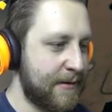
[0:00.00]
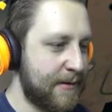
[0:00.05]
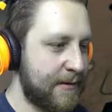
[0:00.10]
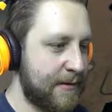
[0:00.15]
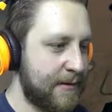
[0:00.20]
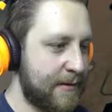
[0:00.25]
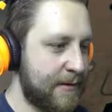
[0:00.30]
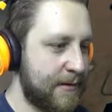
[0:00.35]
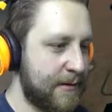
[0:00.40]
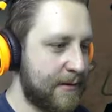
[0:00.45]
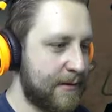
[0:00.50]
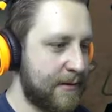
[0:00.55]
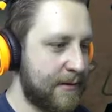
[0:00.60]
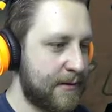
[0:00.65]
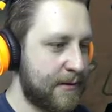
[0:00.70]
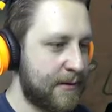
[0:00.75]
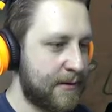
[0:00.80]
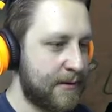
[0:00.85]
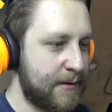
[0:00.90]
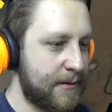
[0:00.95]

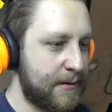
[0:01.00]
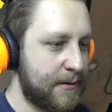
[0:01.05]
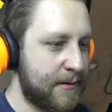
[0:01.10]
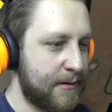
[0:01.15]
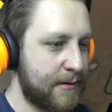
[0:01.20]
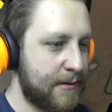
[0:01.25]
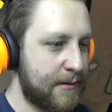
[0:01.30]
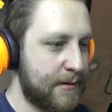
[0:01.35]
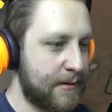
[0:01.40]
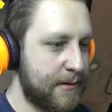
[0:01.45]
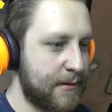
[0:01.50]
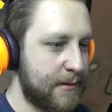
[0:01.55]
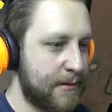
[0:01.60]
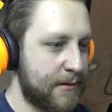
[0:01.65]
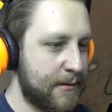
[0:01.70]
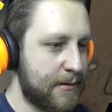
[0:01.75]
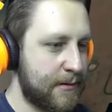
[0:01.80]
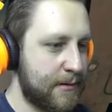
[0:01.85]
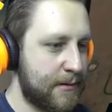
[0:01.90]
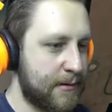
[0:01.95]

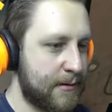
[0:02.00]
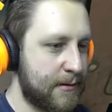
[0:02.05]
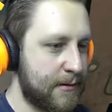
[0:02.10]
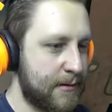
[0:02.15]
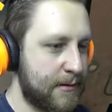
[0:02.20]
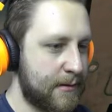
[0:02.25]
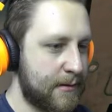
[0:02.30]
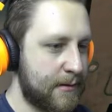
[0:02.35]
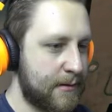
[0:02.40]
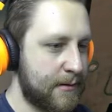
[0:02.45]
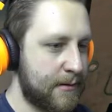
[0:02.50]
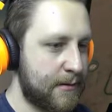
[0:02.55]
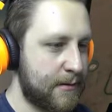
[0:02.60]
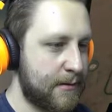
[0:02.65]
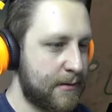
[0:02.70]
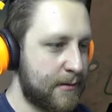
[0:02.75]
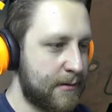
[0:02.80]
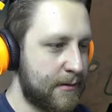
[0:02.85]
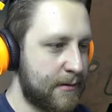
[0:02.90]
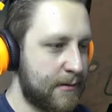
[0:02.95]

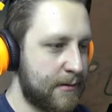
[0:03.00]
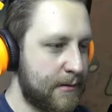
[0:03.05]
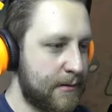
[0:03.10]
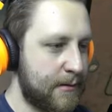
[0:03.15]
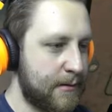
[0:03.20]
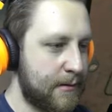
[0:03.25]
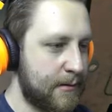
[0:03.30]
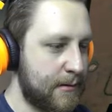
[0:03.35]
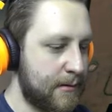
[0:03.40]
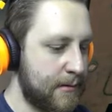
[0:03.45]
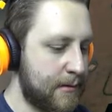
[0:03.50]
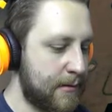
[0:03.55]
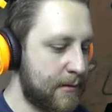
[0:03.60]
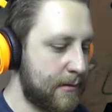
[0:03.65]
Nothing is said.